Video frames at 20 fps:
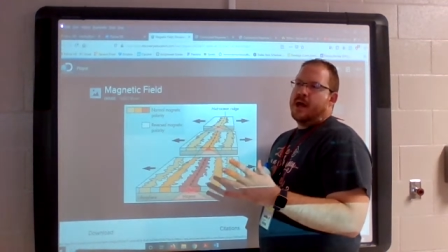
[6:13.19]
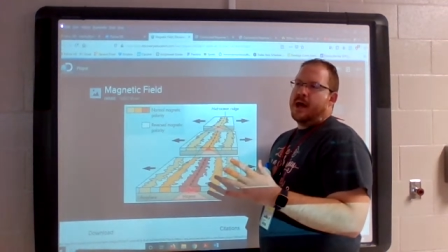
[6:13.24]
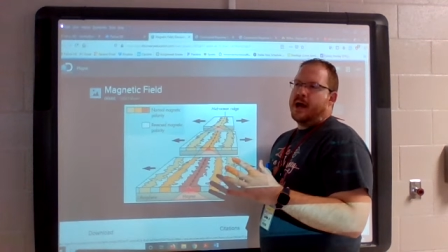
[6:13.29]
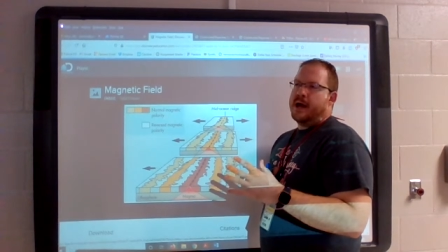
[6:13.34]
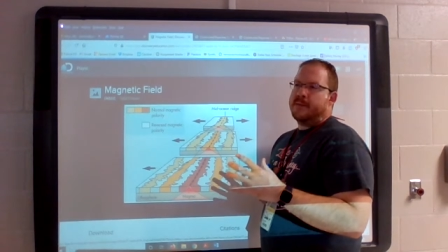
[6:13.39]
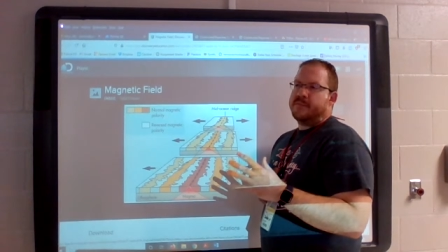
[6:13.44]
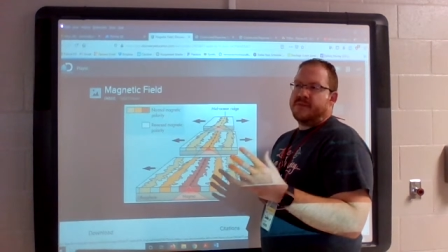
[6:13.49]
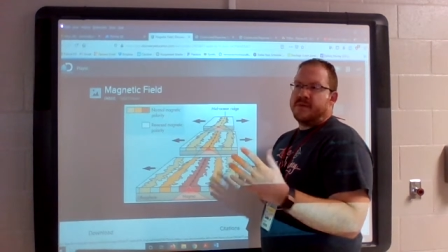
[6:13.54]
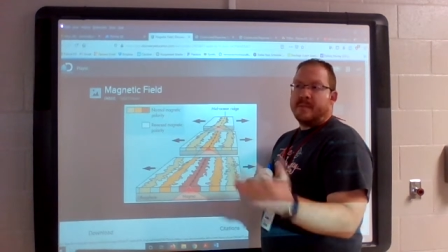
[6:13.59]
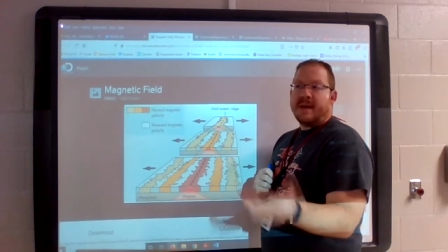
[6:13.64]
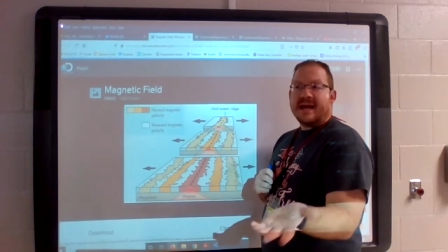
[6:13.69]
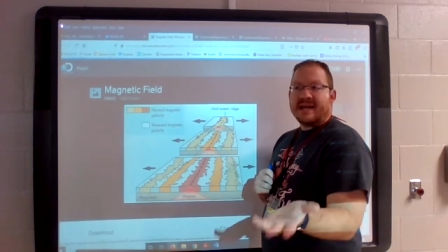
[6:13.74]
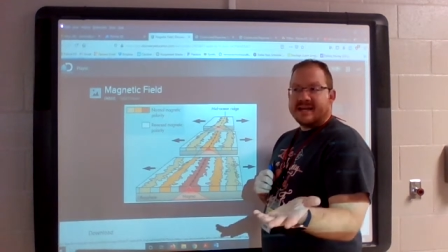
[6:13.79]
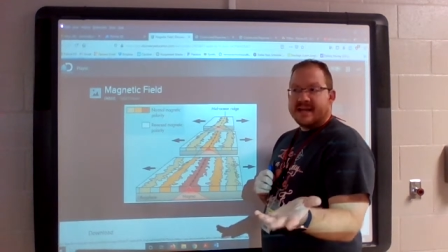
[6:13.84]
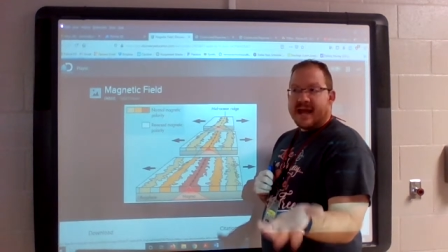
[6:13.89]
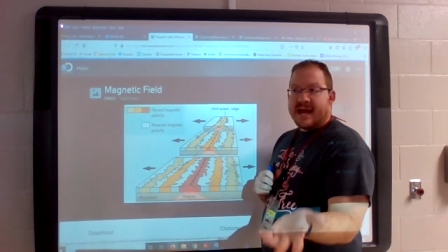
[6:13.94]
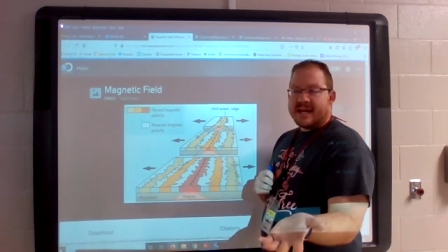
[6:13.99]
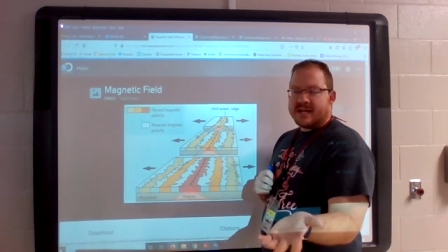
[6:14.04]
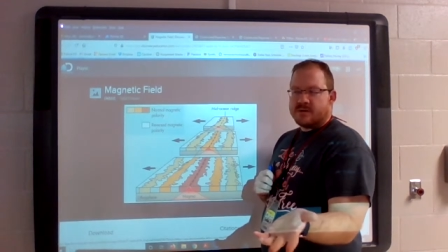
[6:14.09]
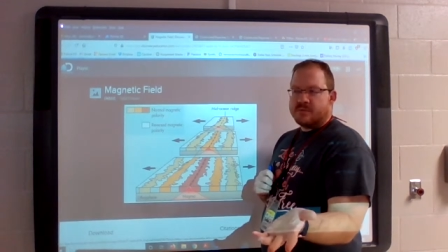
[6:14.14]
um, the
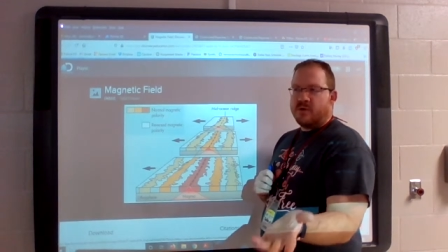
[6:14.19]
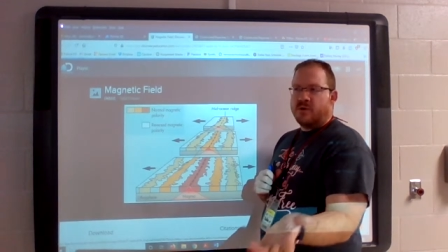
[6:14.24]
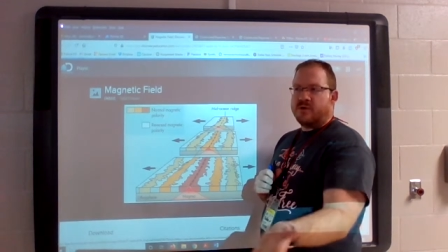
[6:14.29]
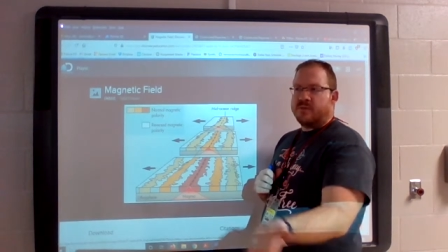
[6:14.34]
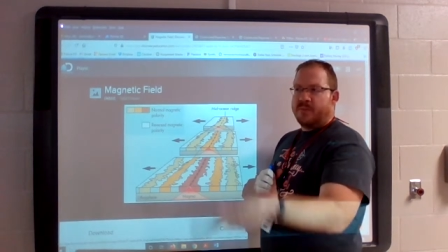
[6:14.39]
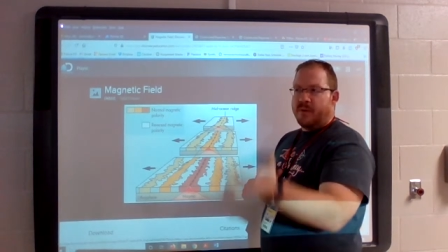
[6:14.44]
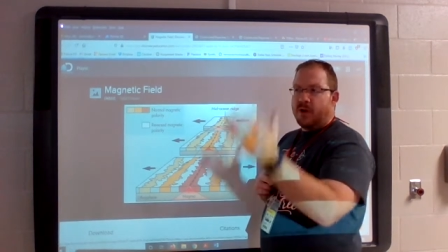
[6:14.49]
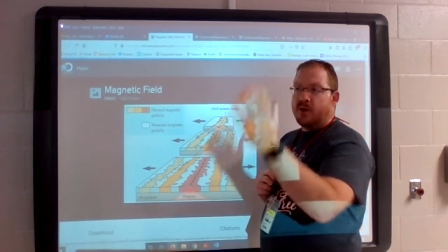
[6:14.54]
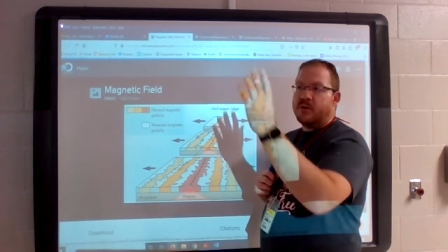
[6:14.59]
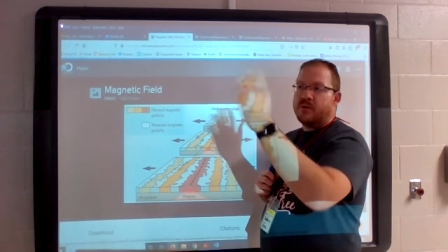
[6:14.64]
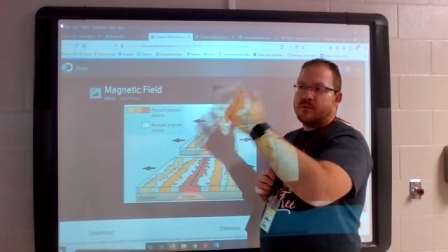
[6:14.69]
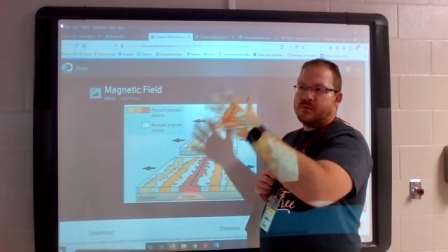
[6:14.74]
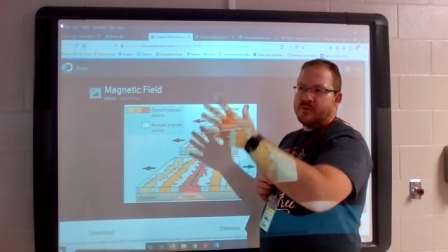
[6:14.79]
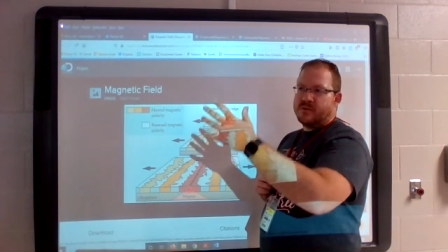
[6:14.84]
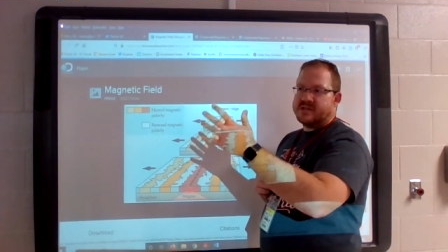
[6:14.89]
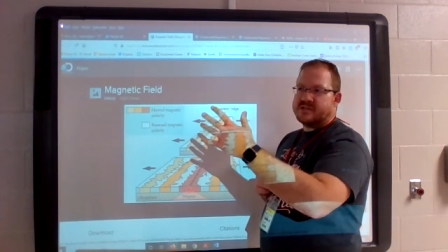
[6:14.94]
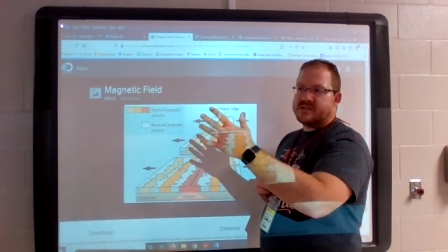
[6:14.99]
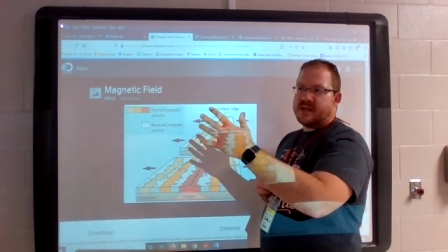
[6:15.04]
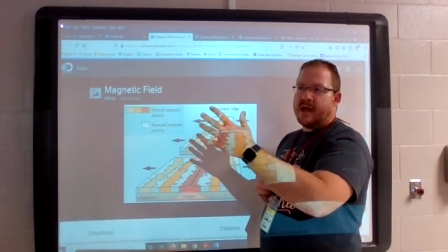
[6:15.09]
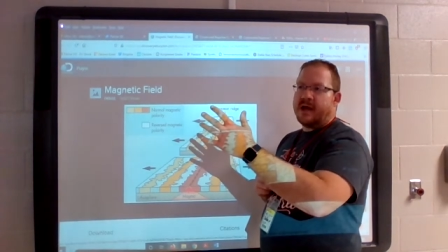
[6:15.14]
magnetic North Pole
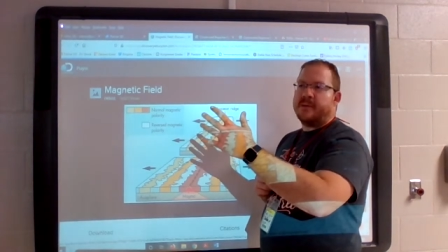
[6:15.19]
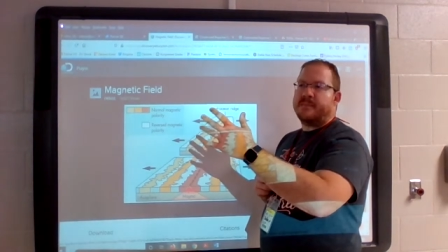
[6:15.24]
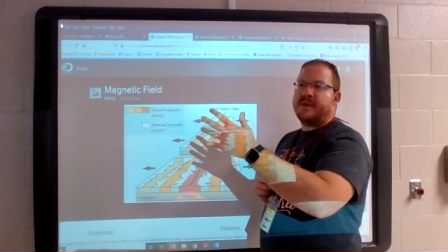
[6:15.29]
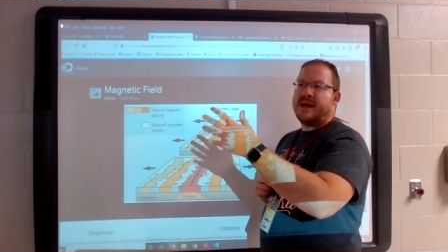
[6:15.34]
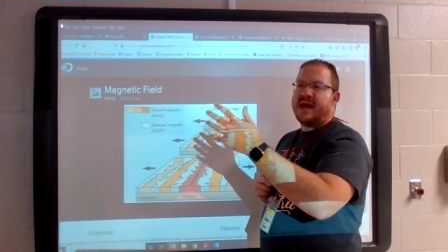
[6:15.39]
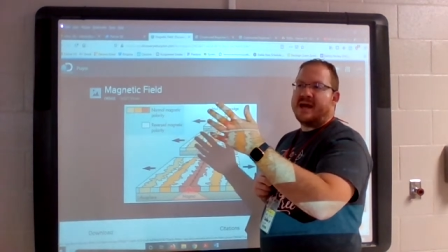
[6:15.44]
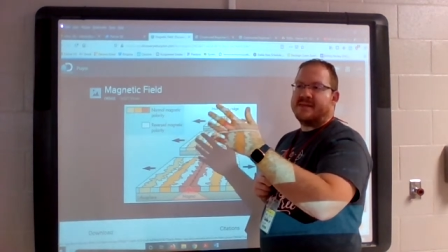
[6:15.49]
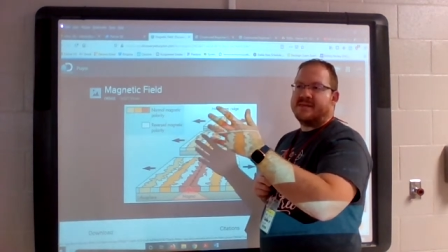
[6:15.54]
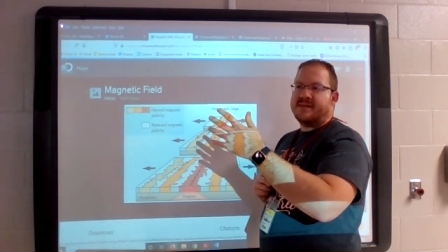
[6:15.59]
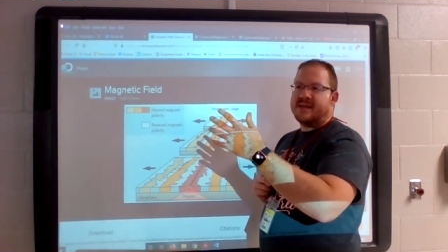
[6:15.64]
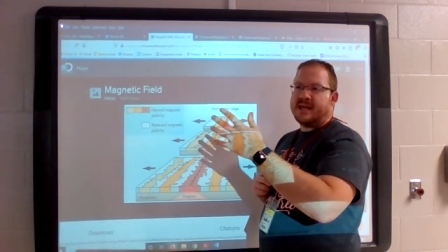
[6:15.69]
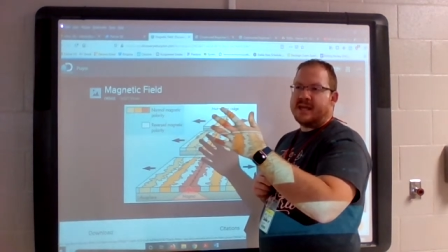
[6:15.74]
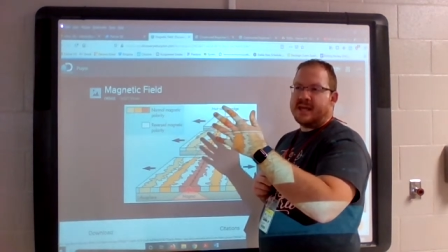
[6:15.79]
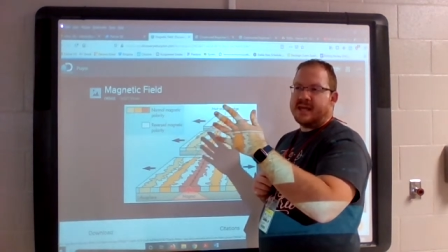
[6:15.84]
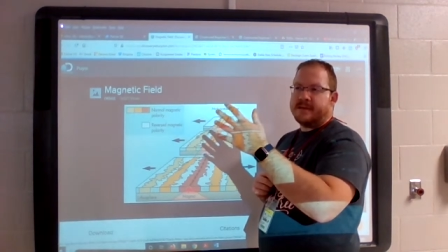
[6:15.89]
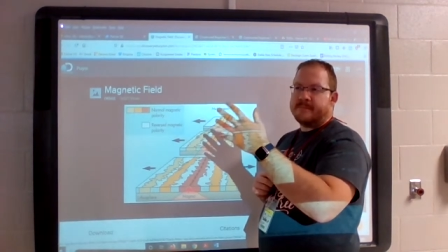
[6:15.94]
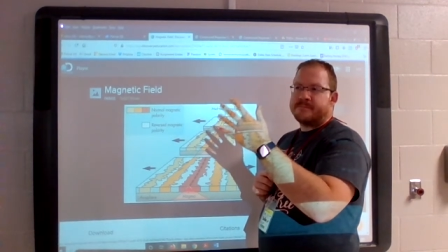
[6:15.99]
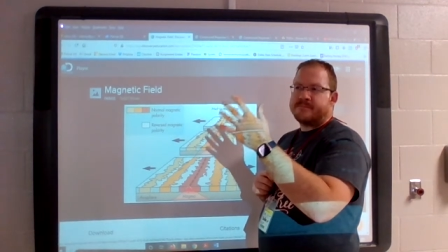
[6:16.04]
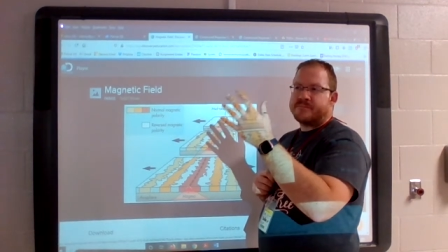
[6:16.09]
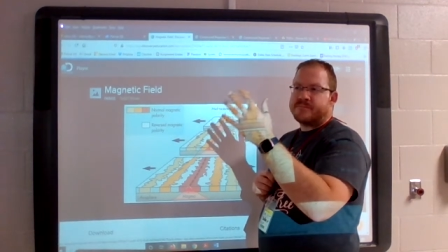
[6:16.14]
was up at
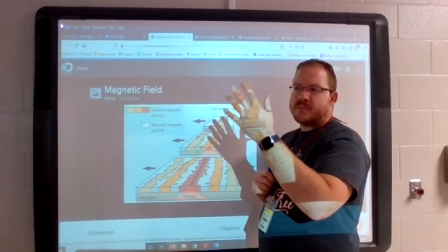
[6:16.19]
the